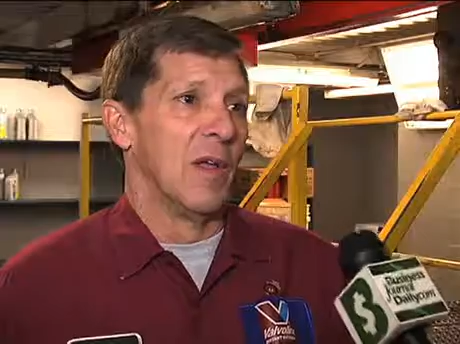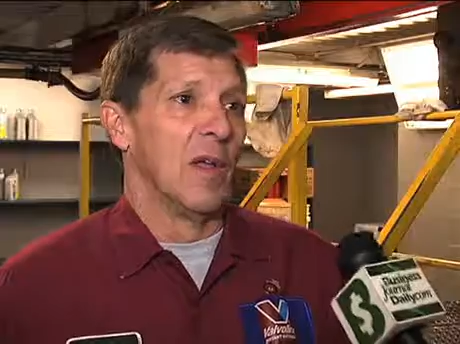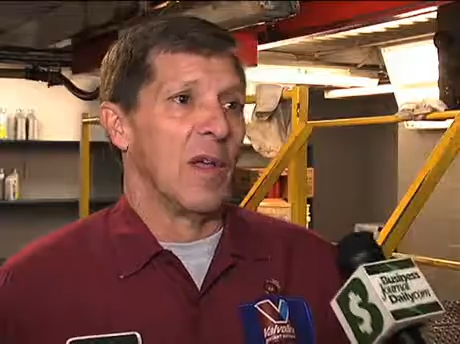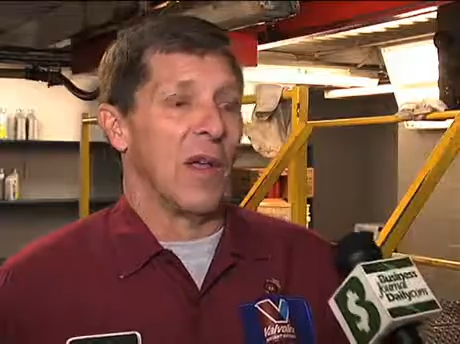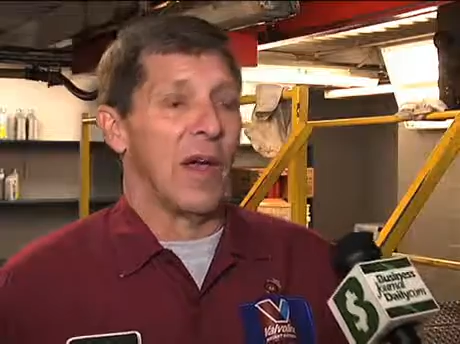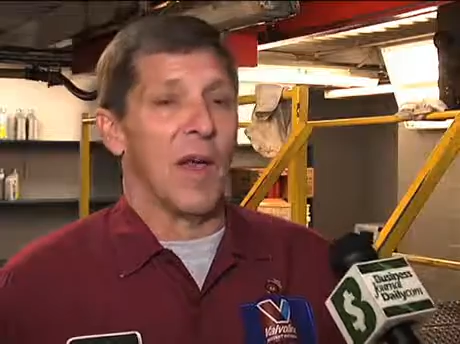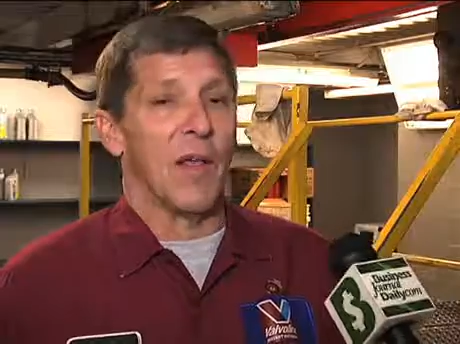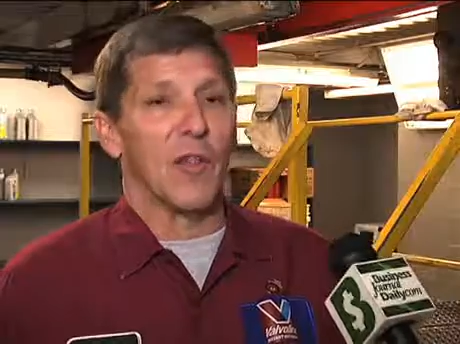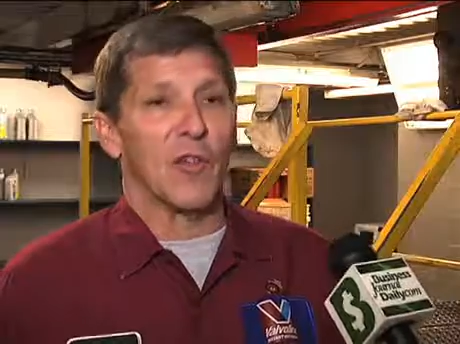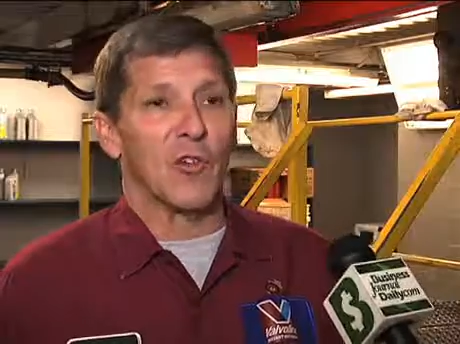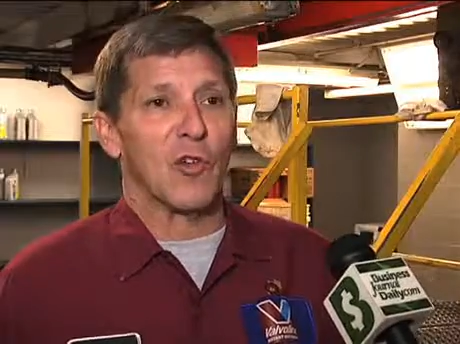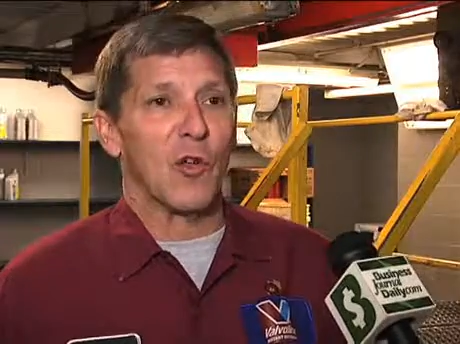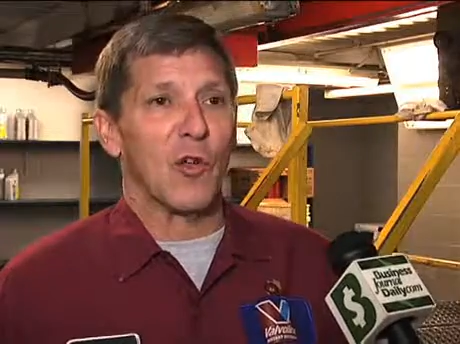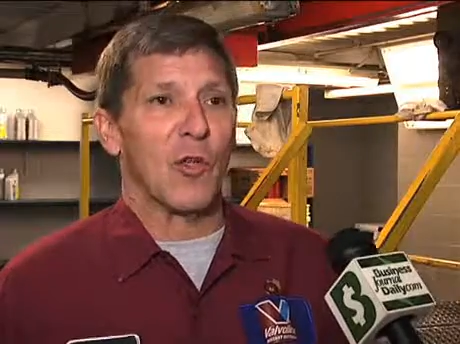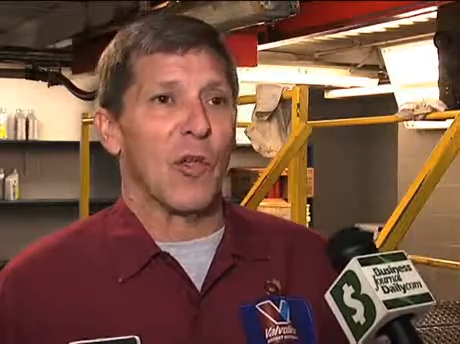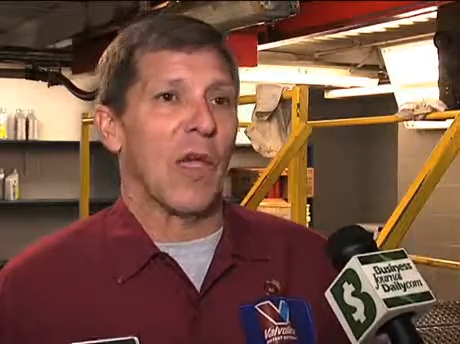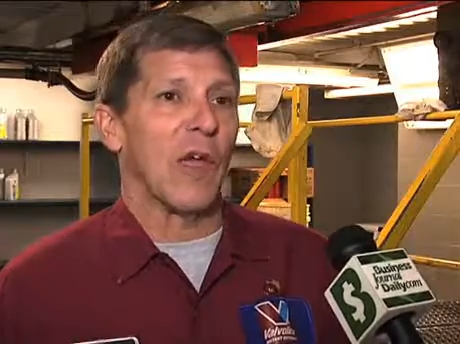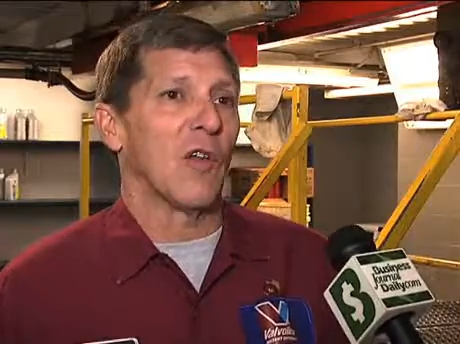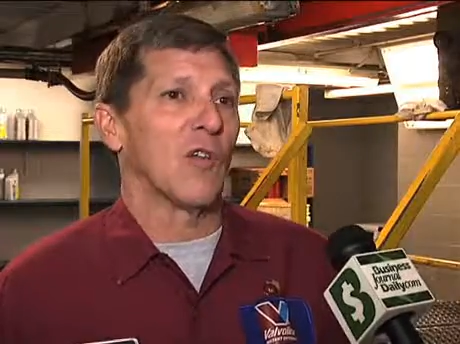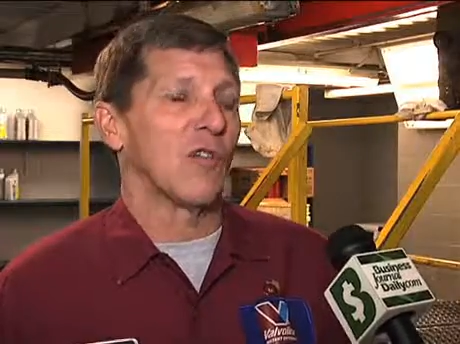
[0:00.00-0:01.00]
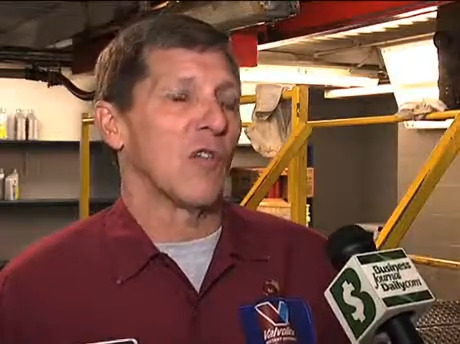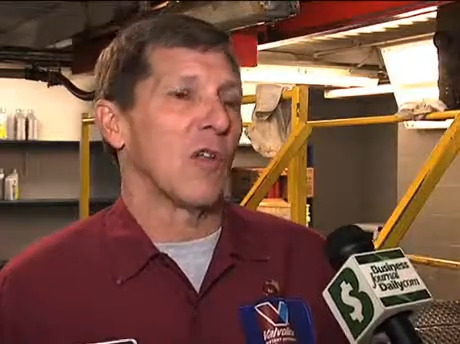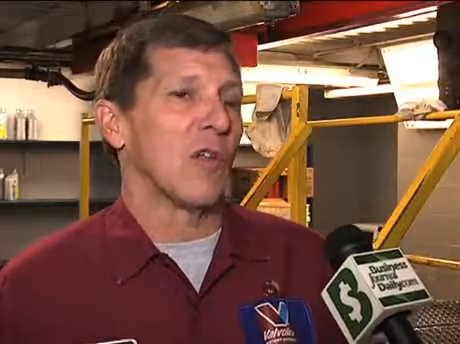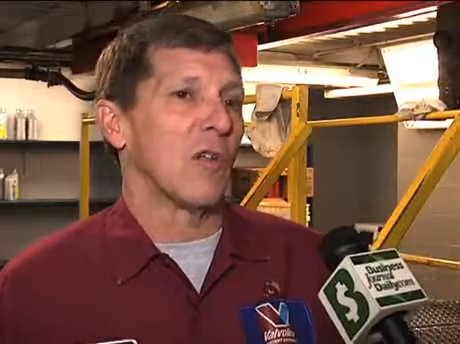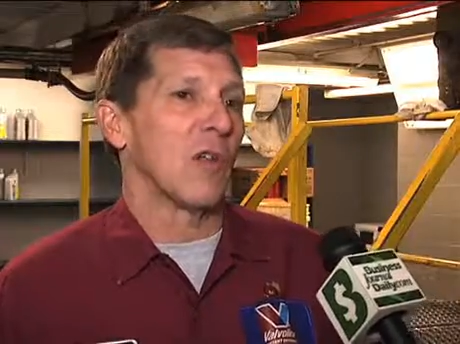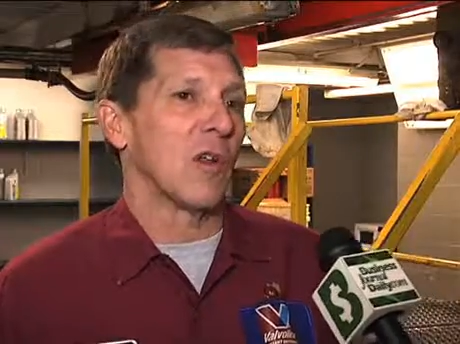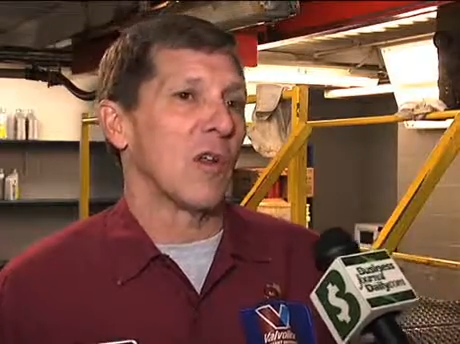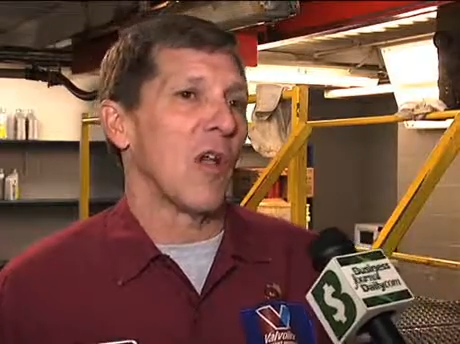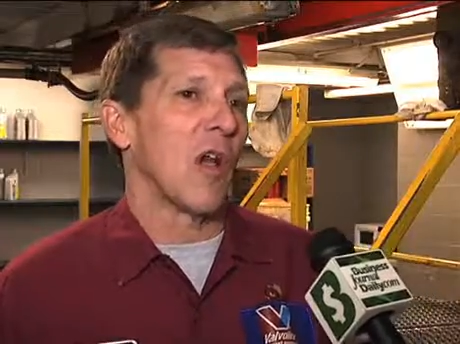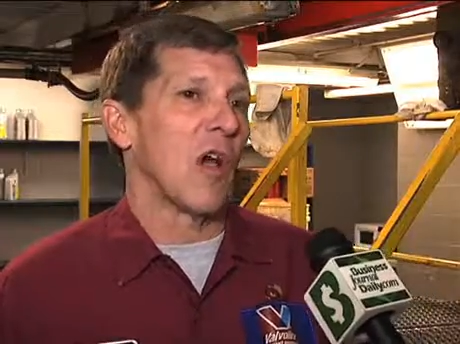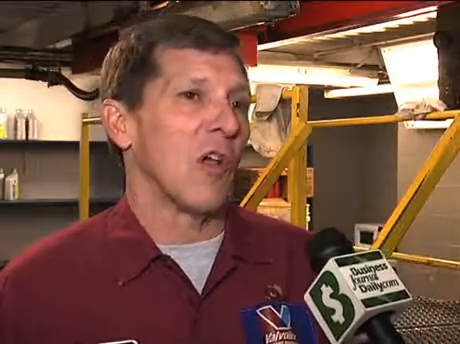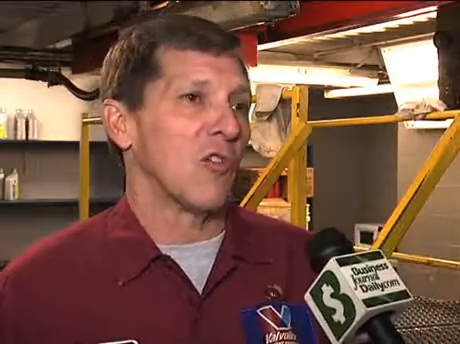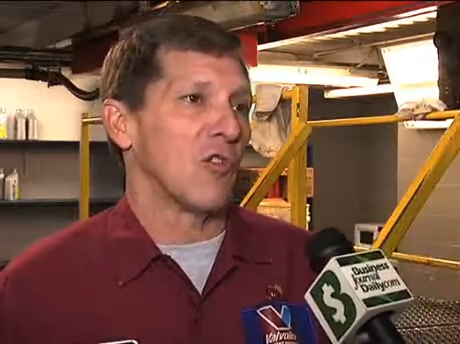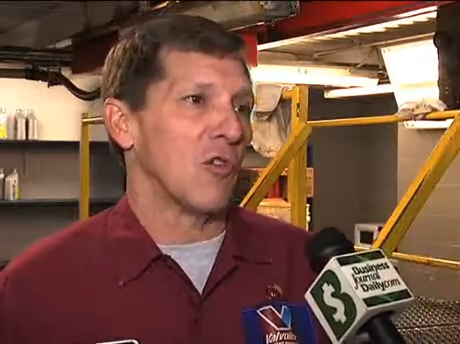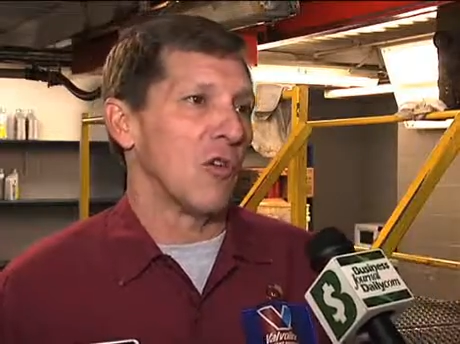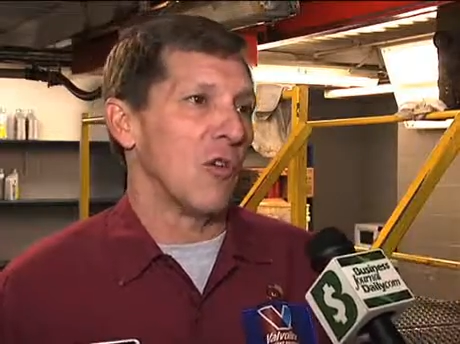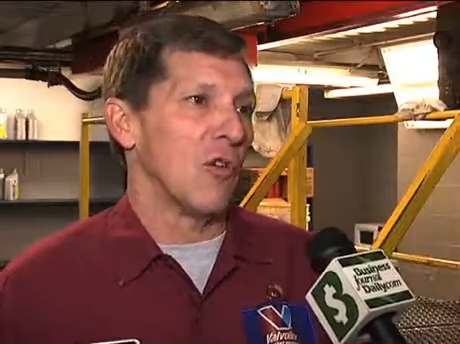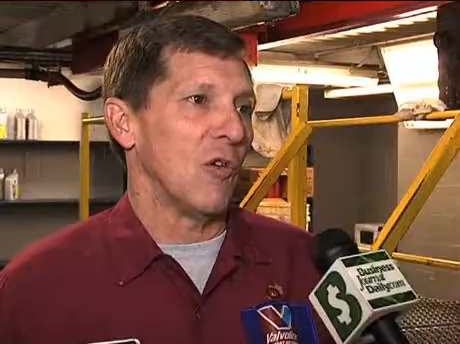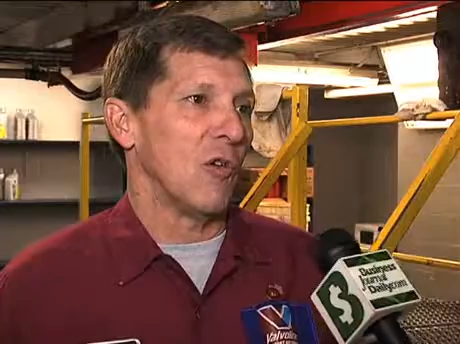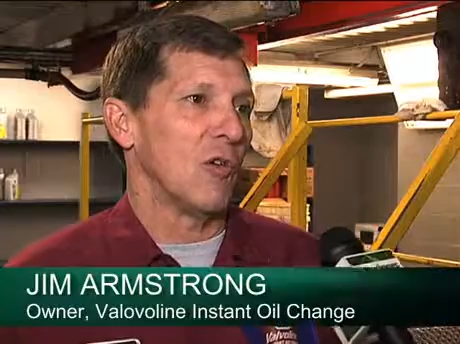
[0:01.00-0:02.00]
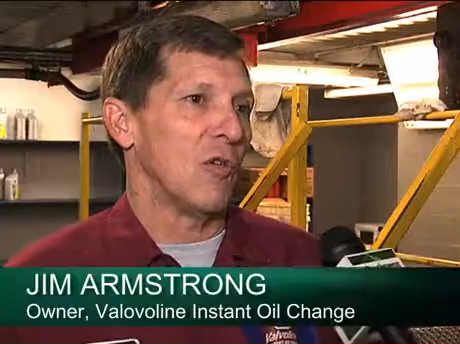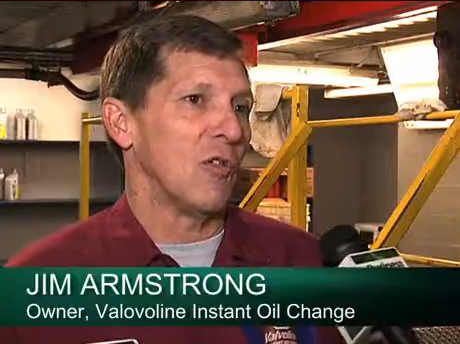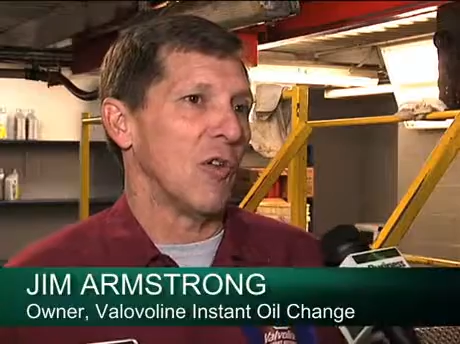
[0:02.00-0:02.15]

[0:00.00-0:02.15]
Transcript: The two things that cause you